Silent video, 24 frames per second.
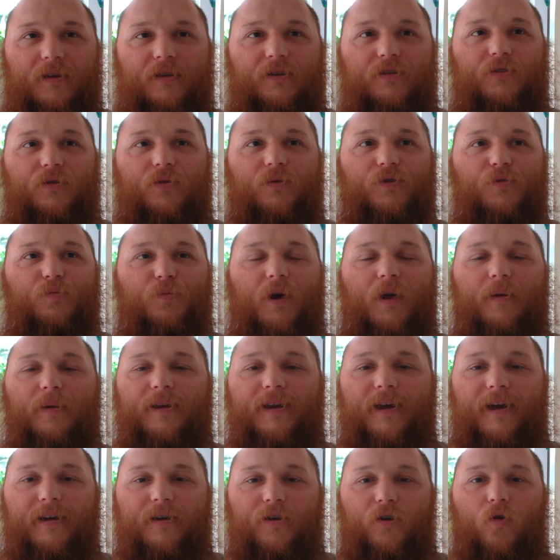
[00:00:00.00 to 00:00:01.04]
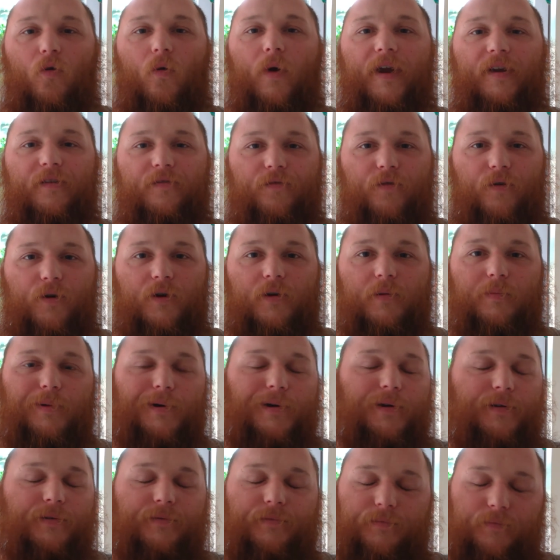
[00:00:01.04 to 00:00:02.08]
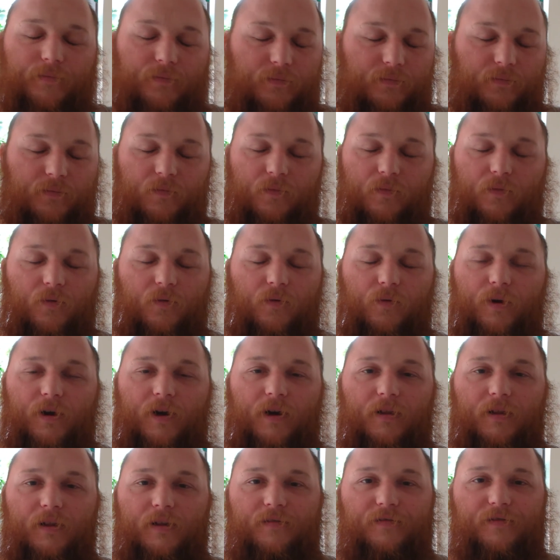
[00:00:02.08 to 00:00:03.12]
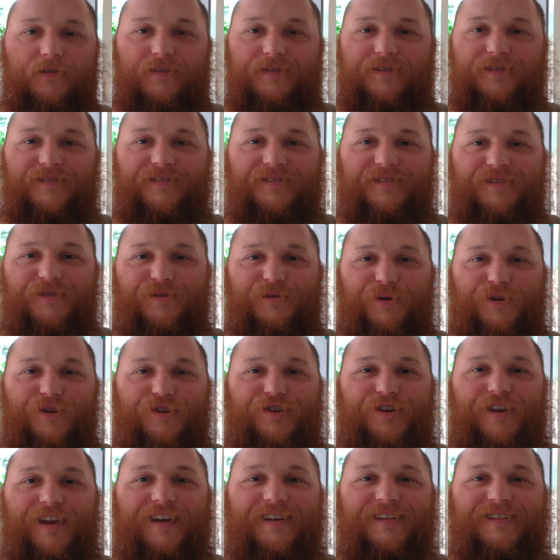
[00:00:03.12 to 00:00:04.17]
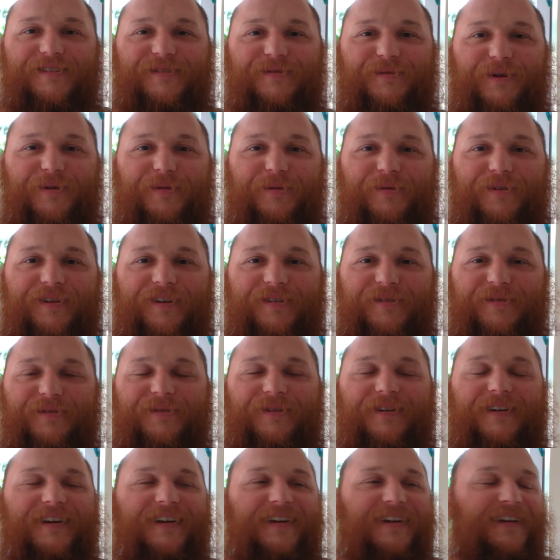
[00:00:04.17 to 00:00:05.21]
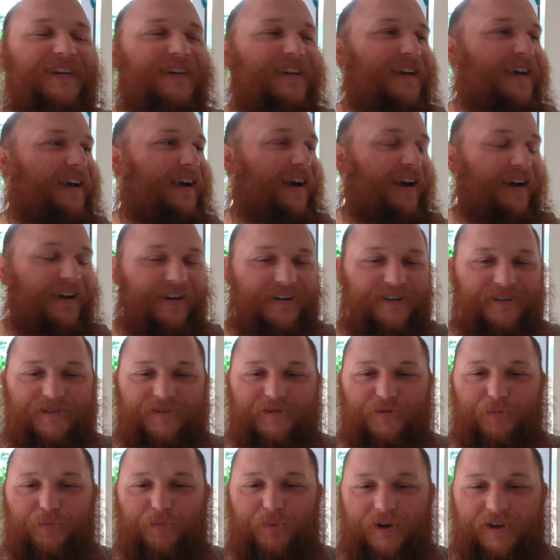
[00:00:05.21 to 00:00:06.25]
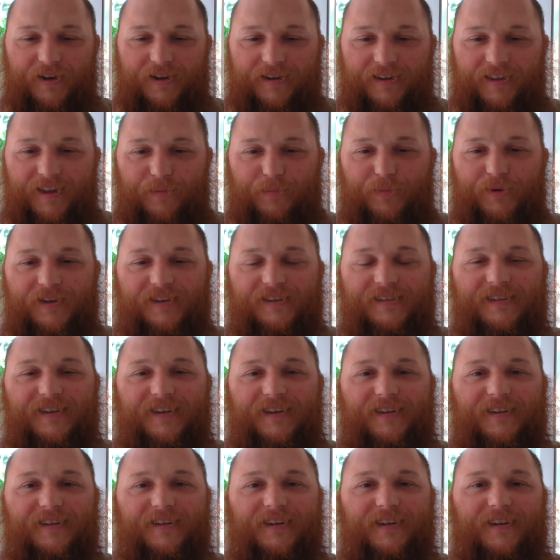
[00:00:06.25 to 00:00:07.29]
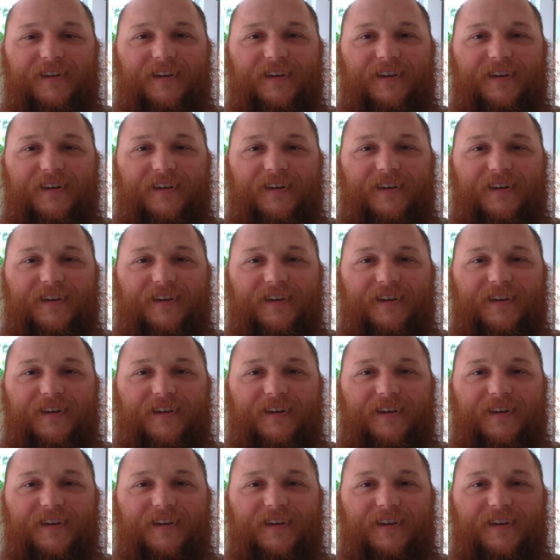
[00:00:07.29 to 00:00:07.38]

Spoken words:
So it's probably not great for you, but we all live and do our snacks the way we want to do. But that being said,